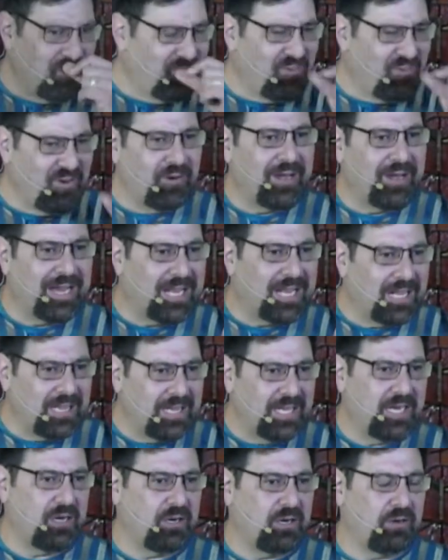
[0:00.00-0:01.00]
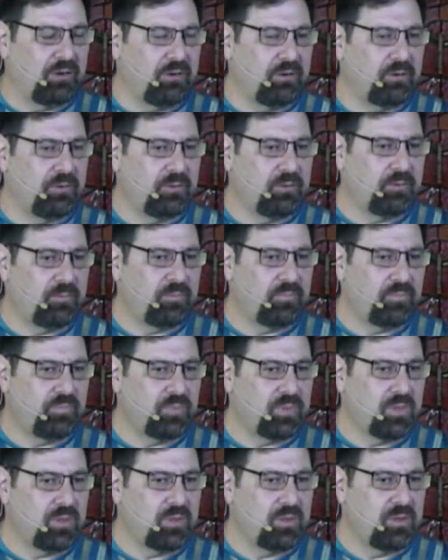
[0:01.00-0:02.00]
very clear
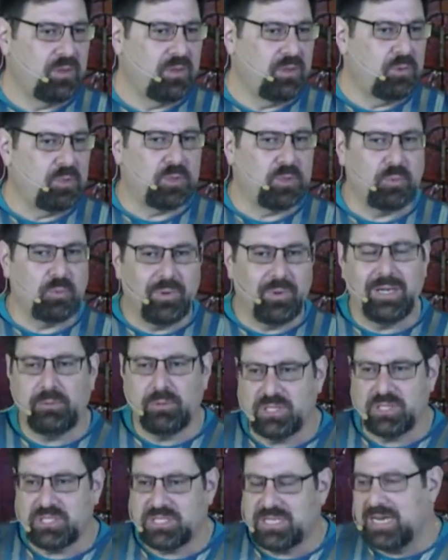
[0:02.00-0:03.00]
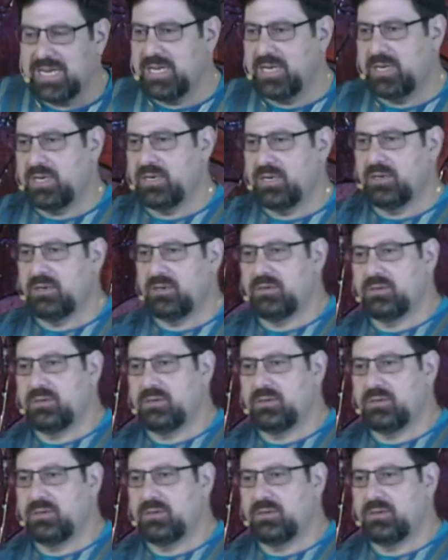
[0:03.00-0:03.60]
with what he was saying here.